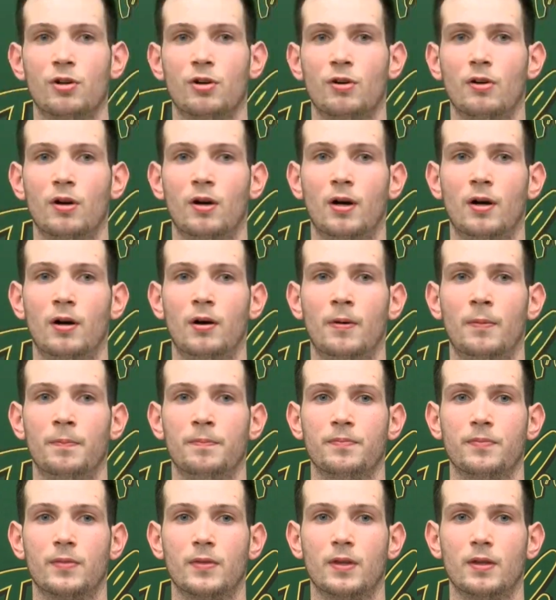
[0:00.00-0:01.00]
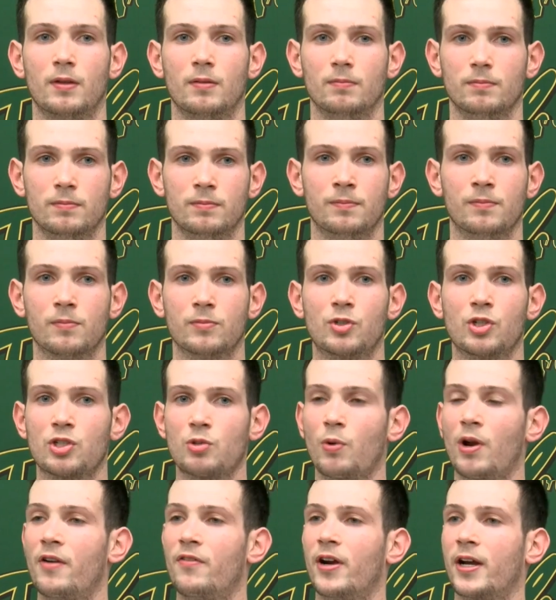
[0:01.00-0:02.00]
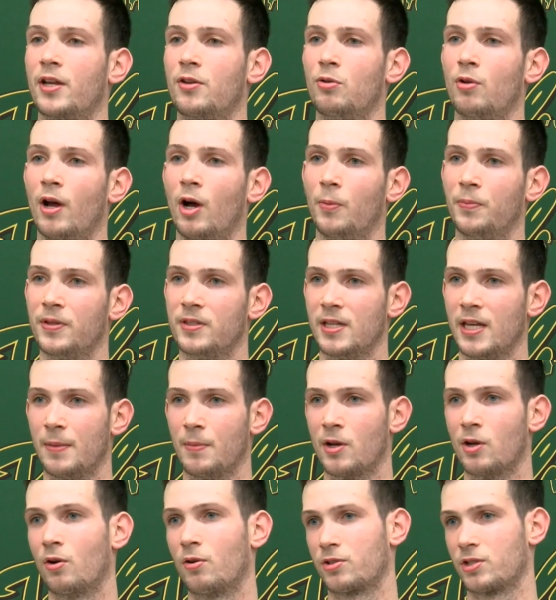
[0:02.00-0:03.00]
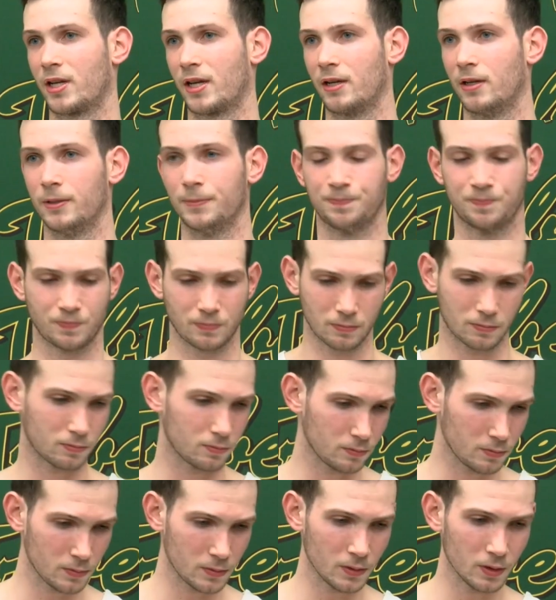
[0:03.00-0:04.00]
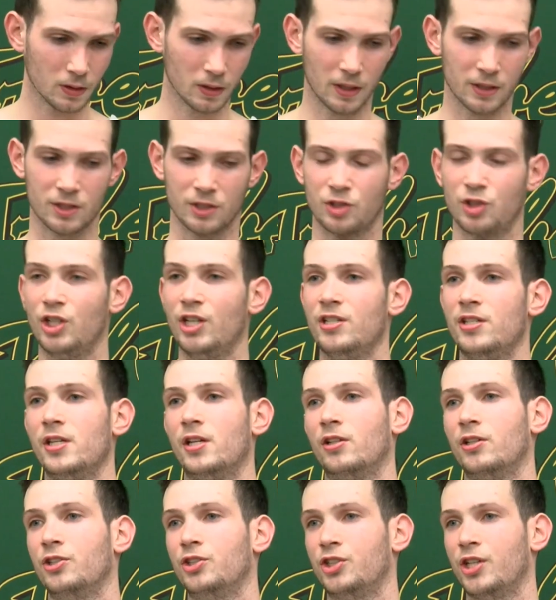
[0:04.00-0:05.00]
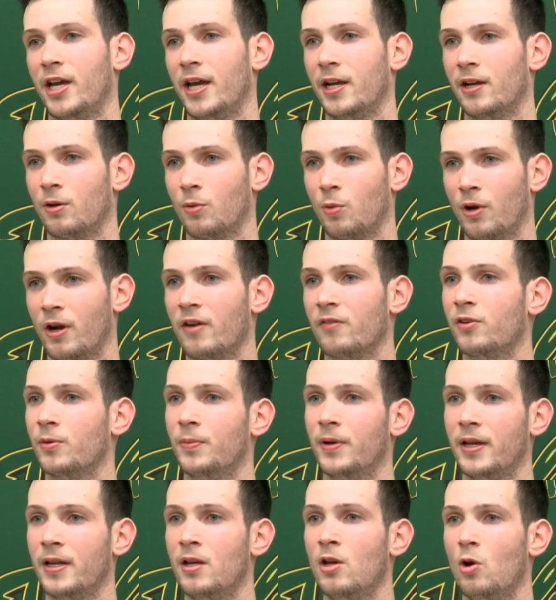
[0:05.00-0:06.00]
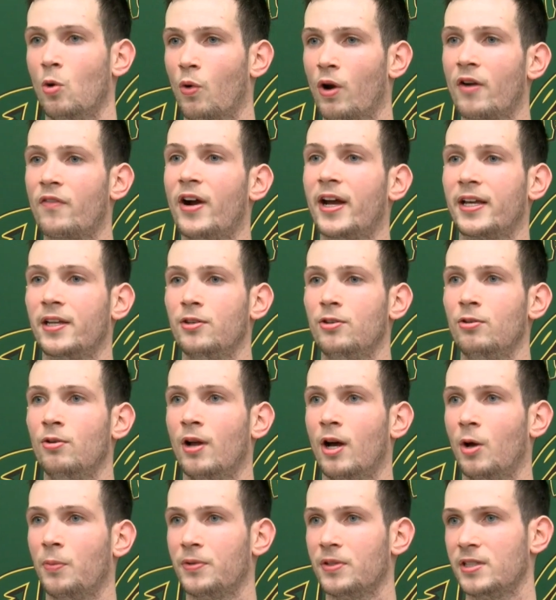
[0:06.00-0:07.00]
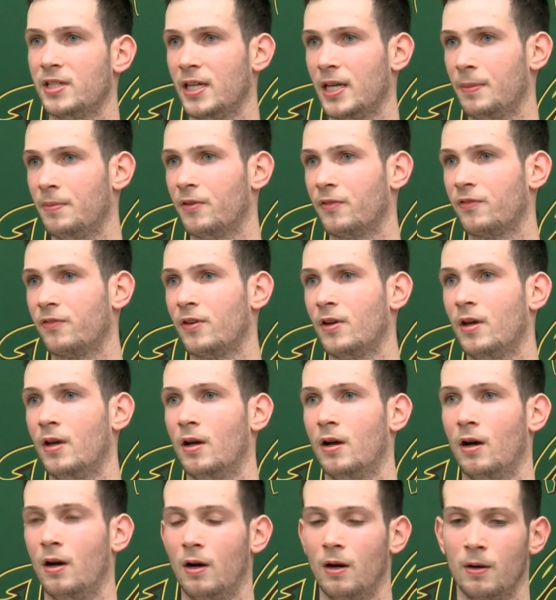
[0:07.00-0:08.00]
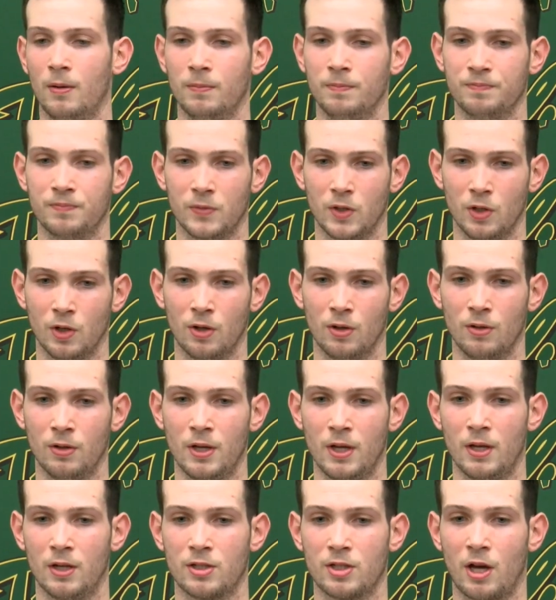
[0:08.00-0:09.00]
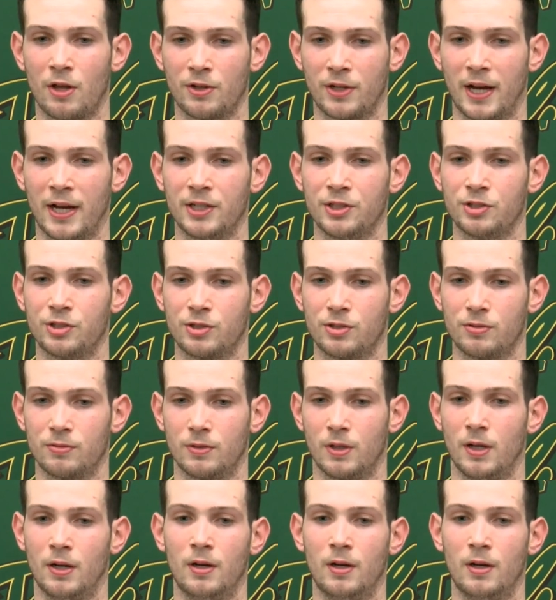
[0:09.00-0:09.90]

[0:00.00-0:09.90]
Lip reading: you know, just whatever I could do to help the team. I know it's like it's a cheesy cliche or whatever, but whatever I could do to help the team, if you know, other guys